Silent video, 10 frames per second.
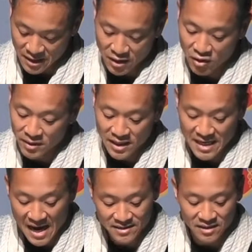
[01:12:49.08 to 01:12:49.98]
that nobody has
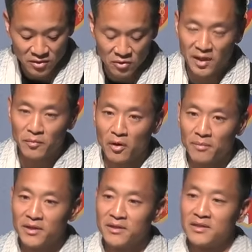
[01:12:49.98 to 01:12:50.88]
access to anymore
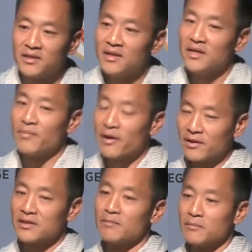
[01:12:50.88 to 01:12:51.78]
because apparently
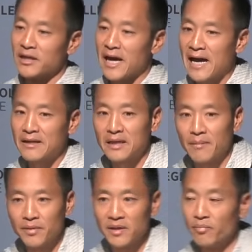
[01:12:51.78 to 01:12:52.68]
some like ad
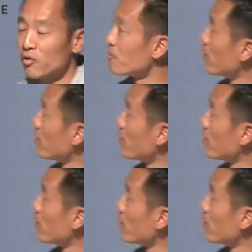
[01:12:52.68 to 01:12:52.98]
company broke